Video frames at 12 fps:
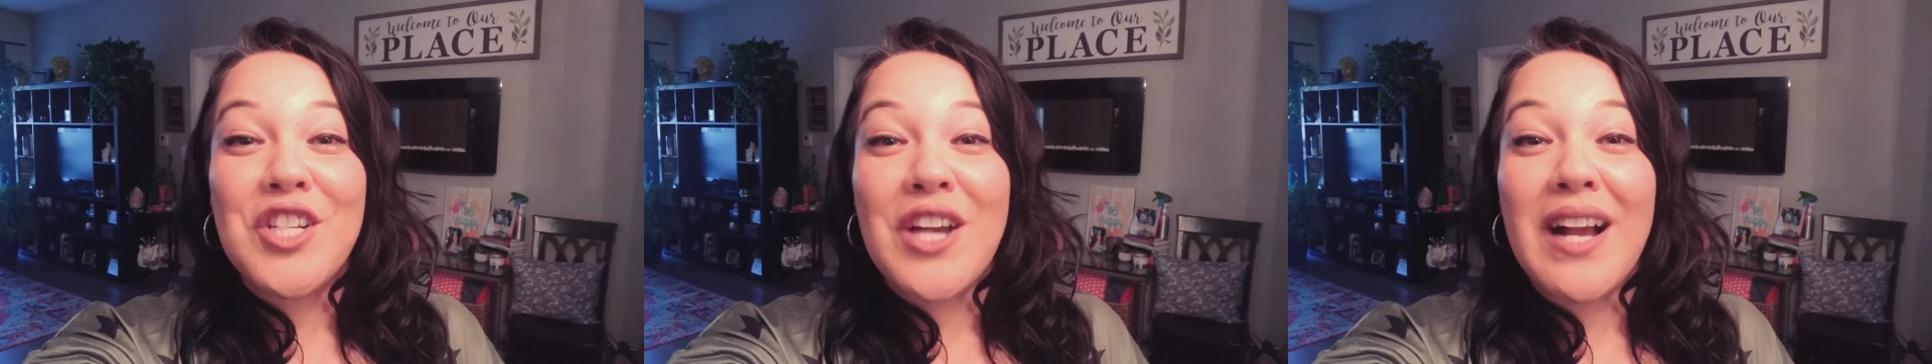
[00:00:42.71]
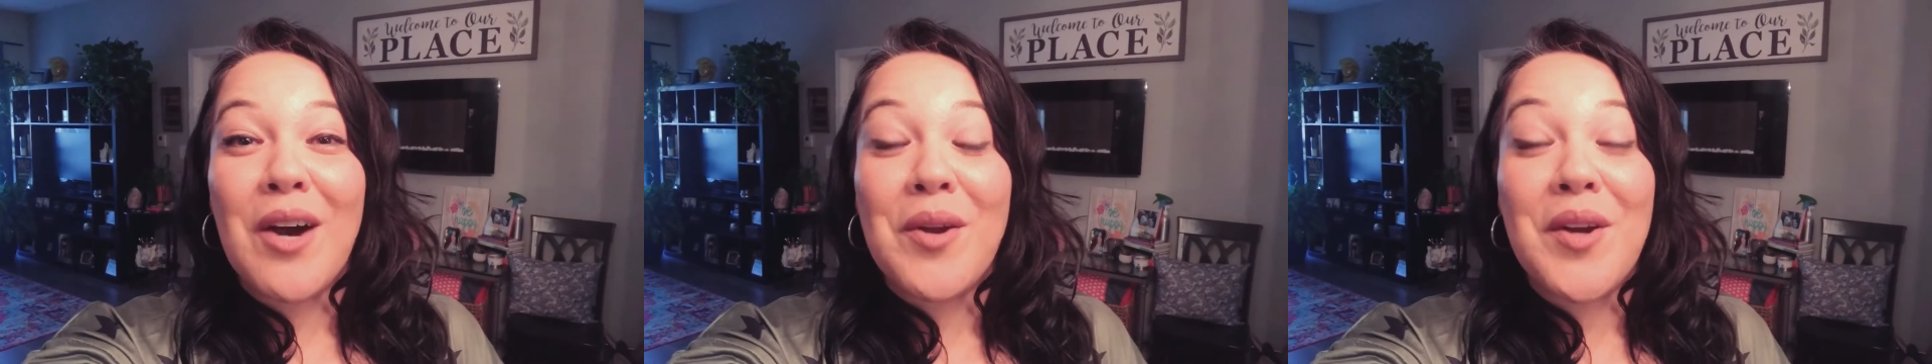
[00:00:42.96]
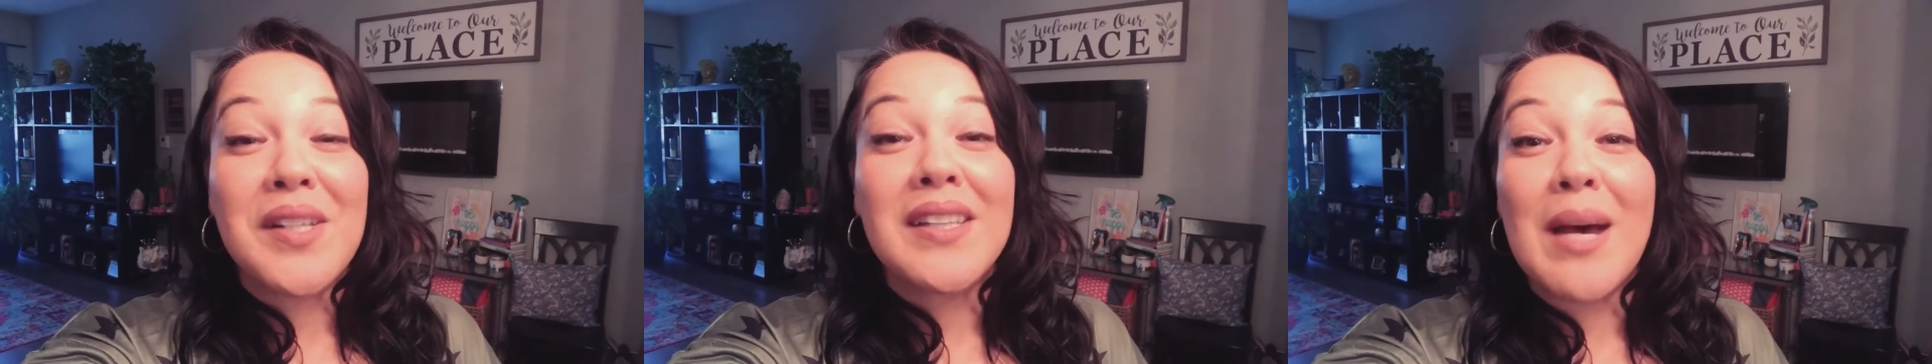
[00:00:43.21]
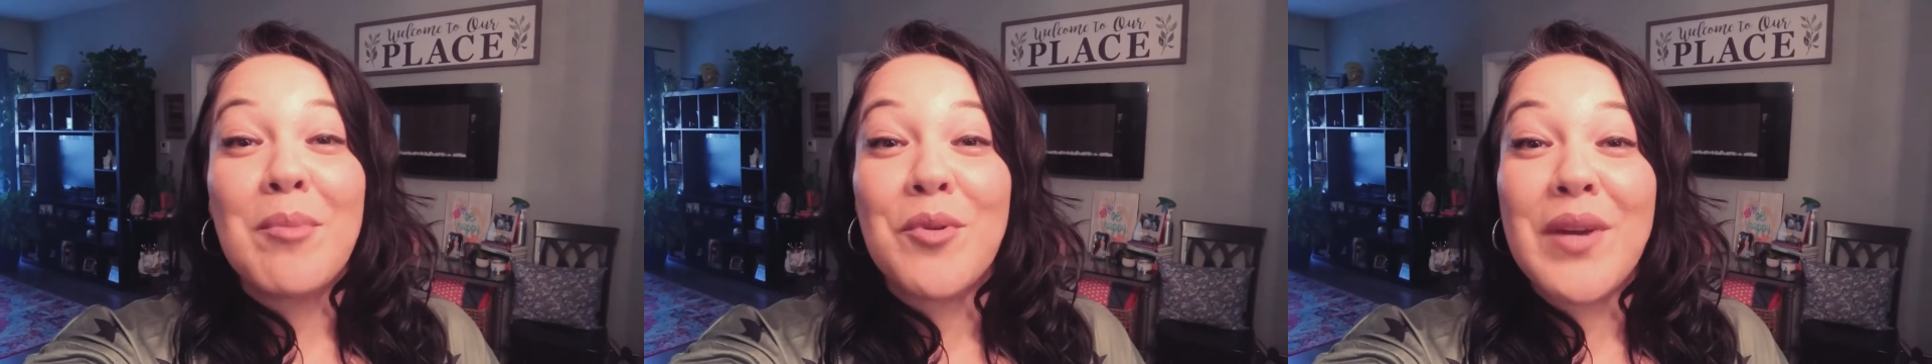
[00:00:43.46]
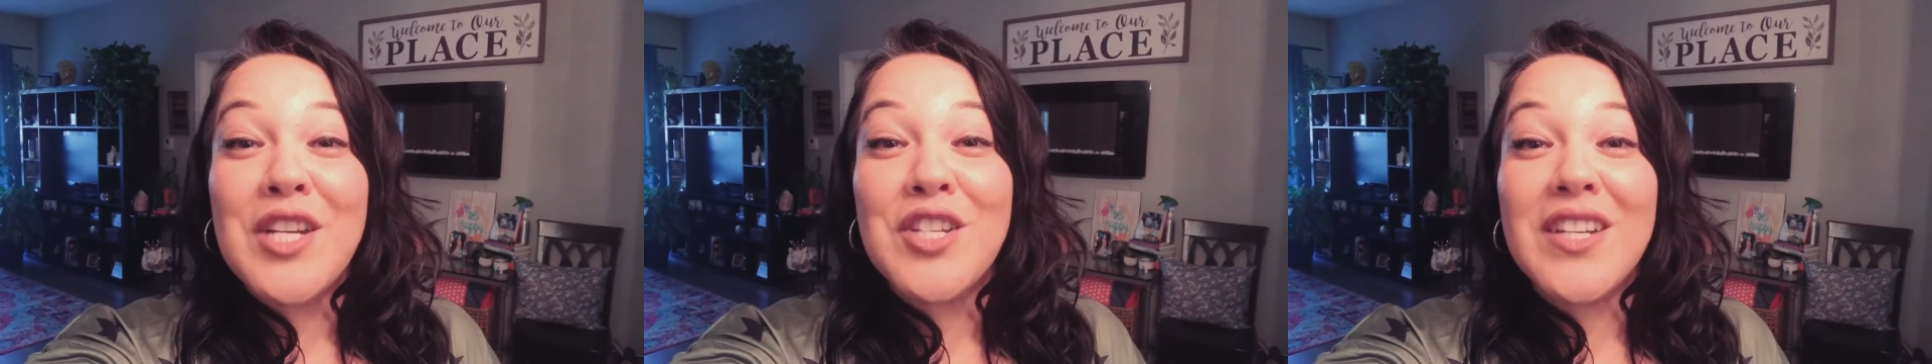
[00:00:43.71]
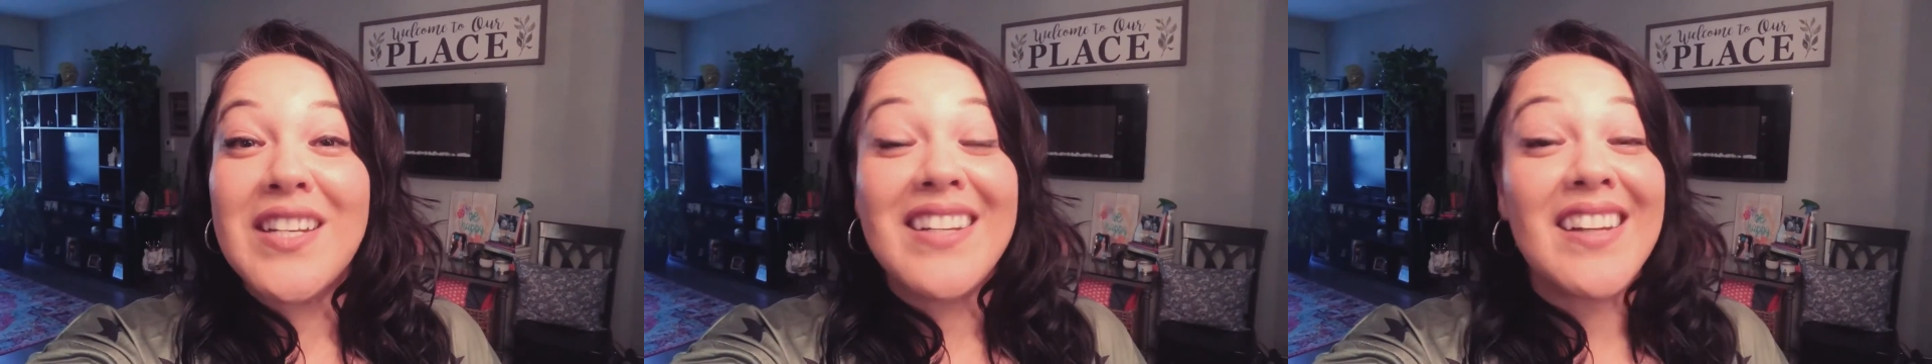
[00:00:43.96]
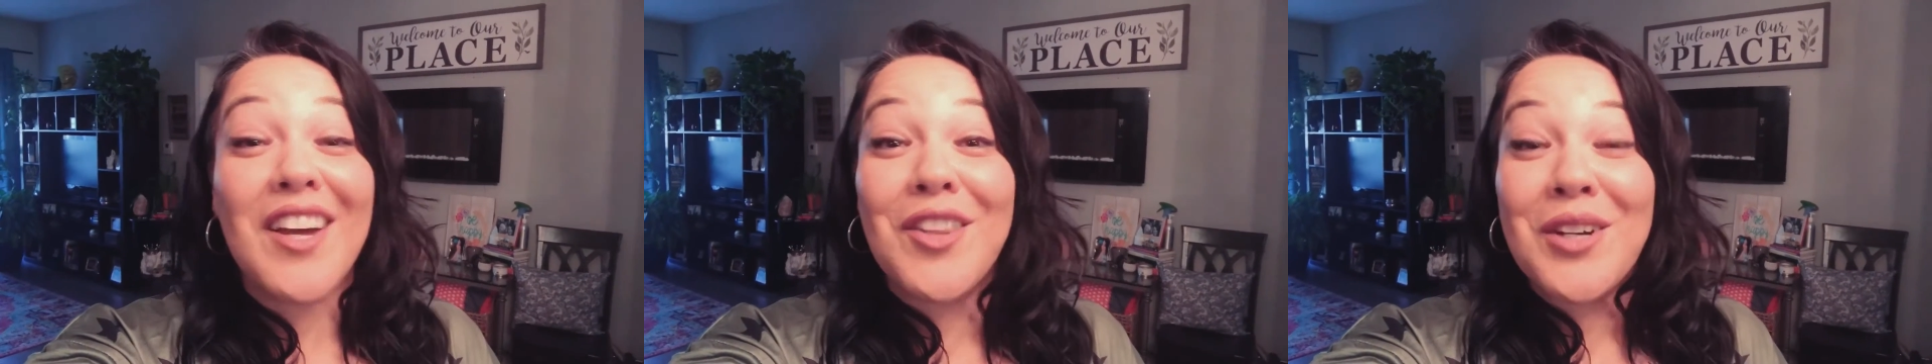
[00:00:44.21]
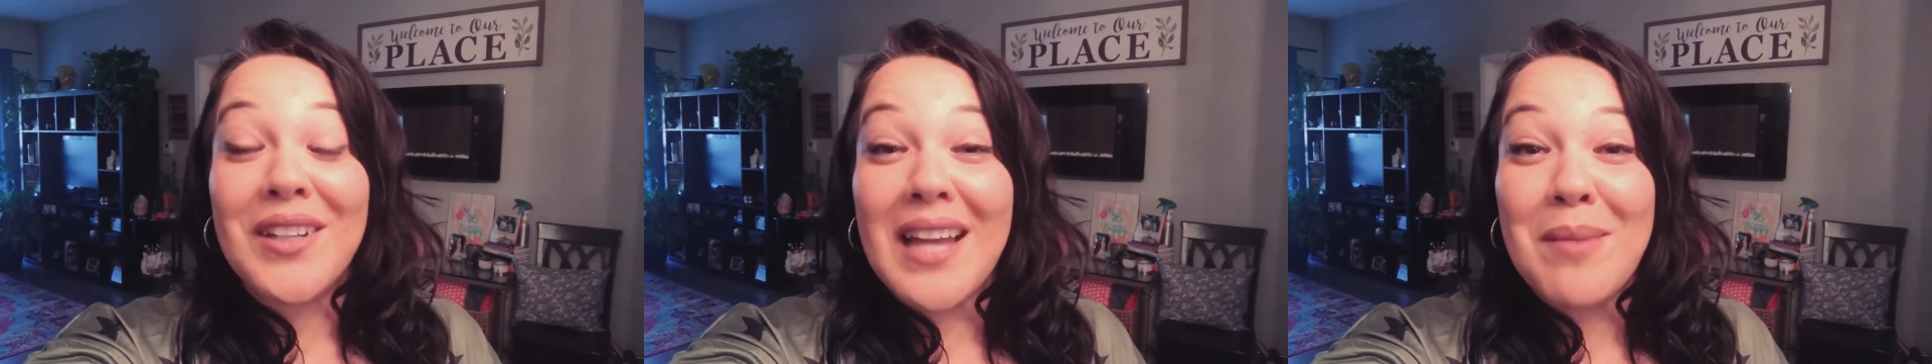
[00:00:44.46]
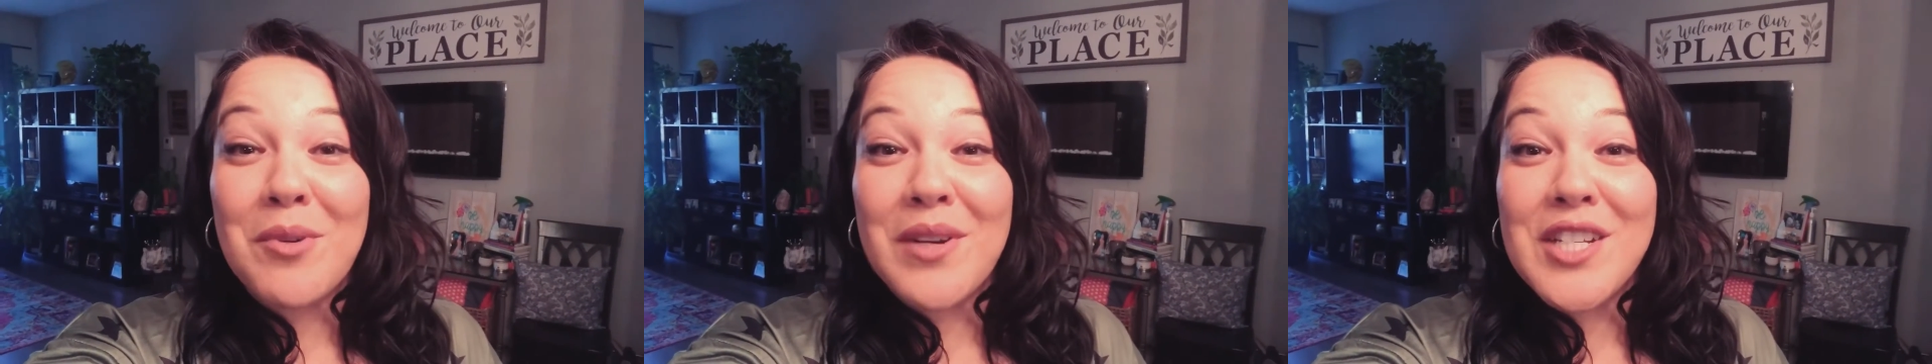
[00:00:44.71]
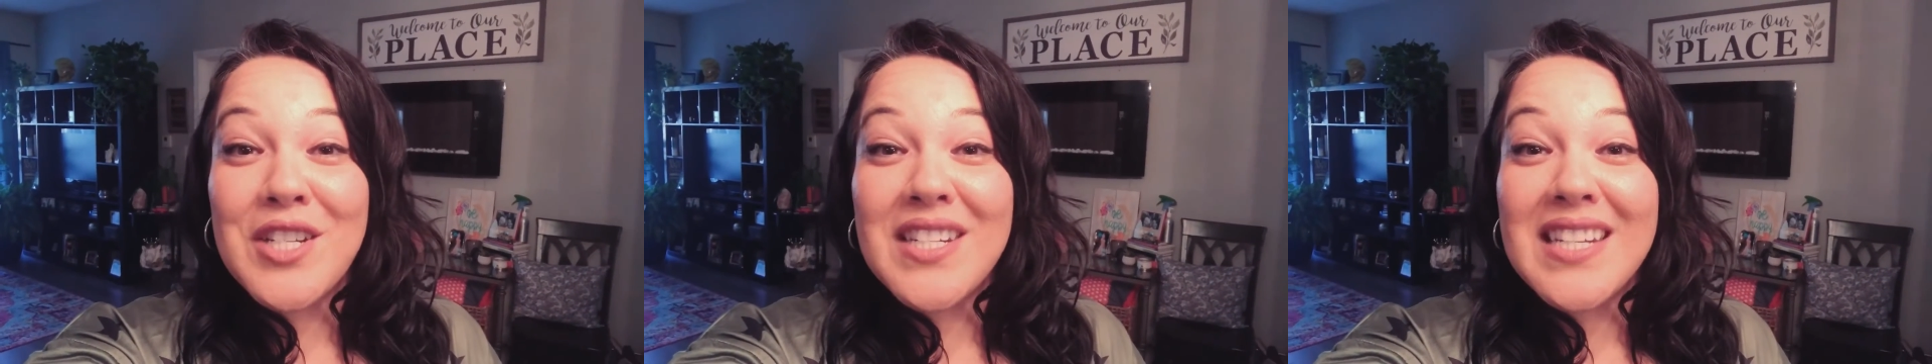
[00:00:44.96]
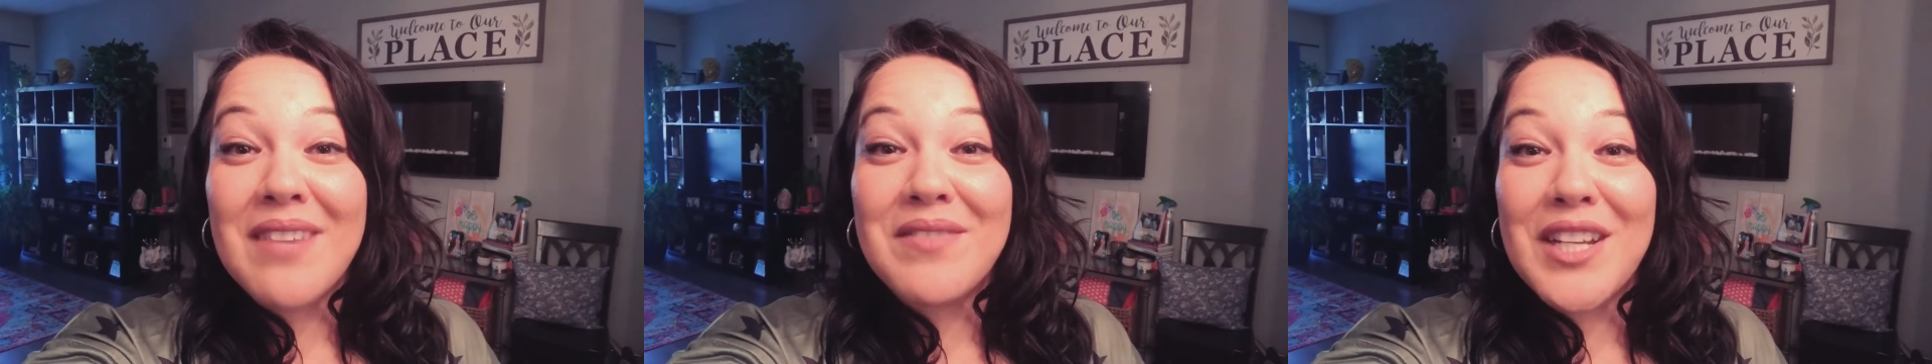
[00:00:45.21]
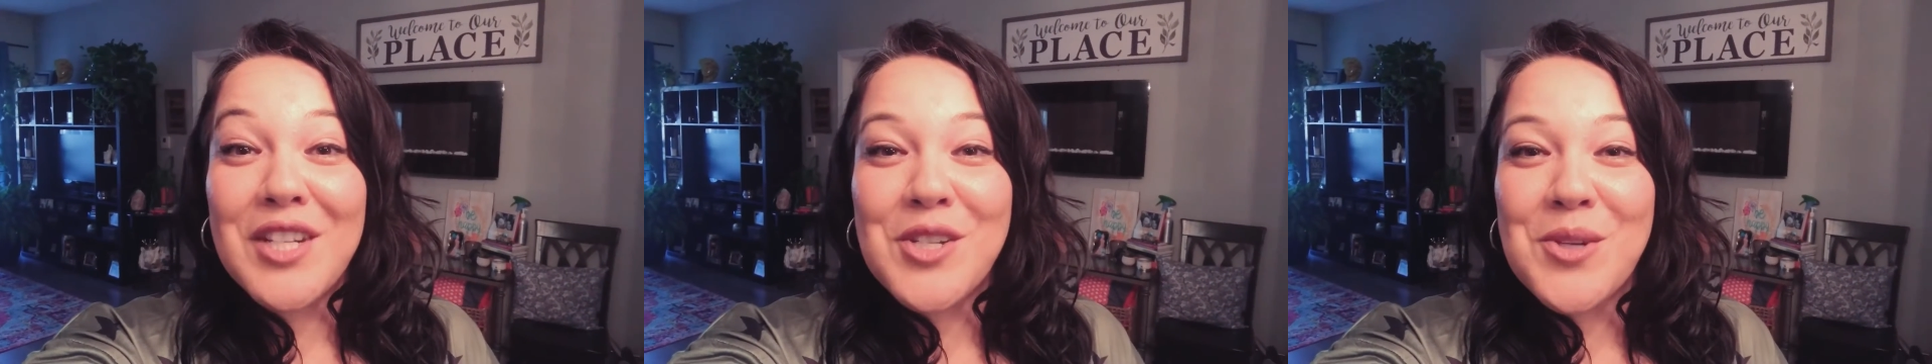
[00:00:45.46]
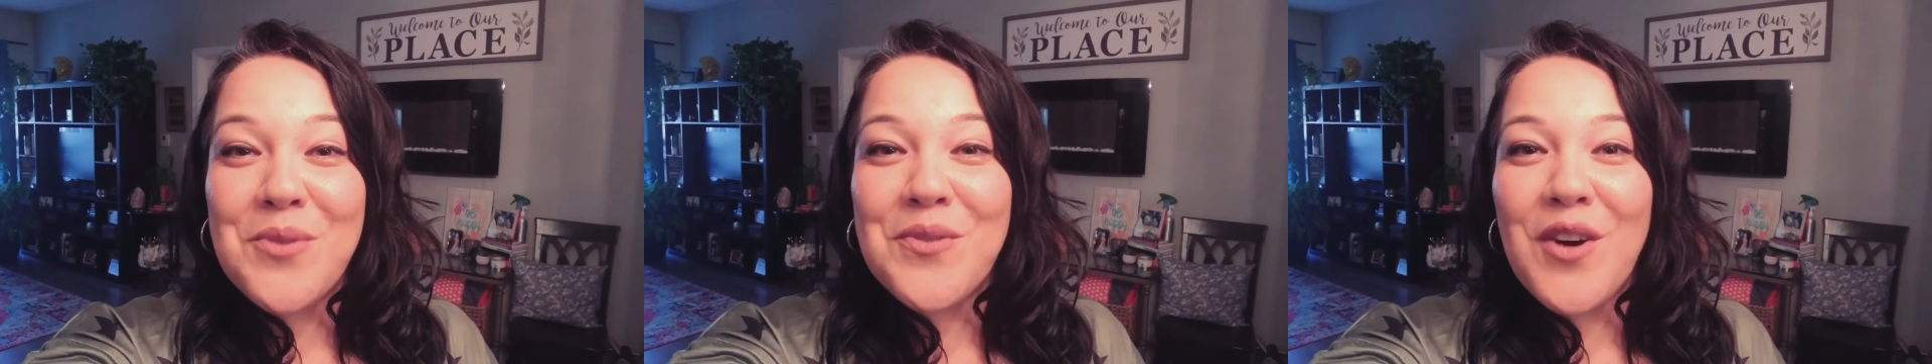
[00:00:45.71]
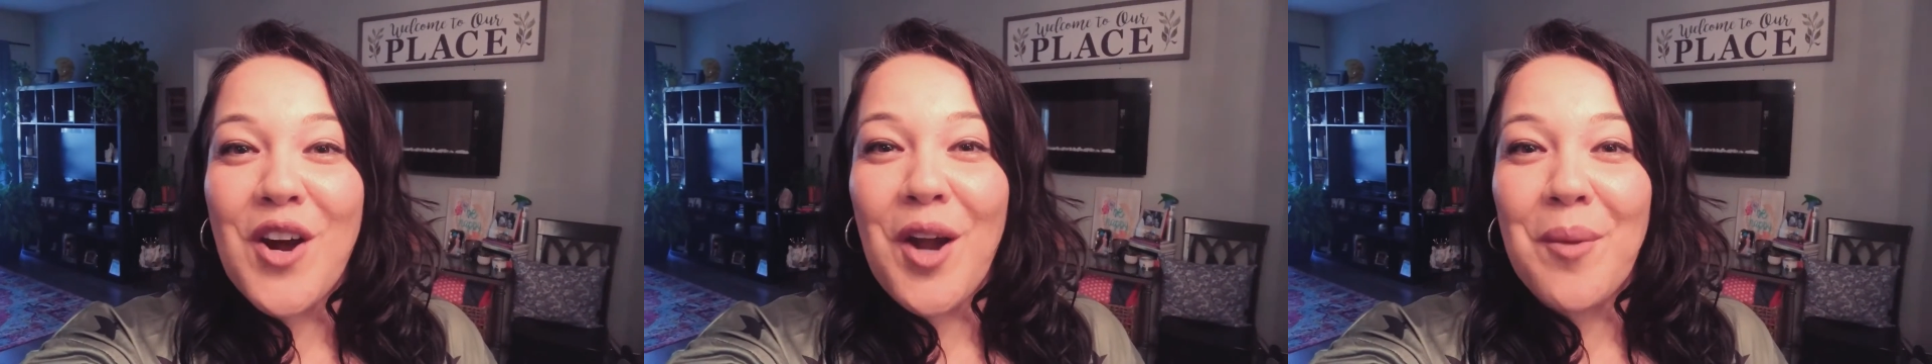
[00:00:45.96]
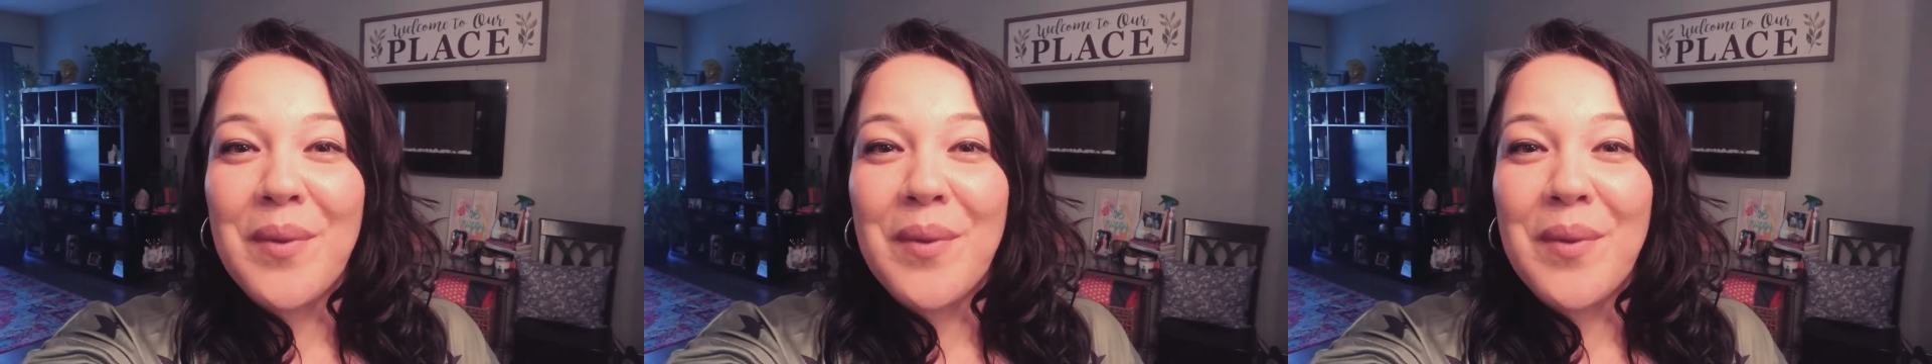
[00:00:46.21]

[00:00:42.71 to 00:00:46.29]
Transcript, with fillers: check out our collaboration and other collaborations I've done so far.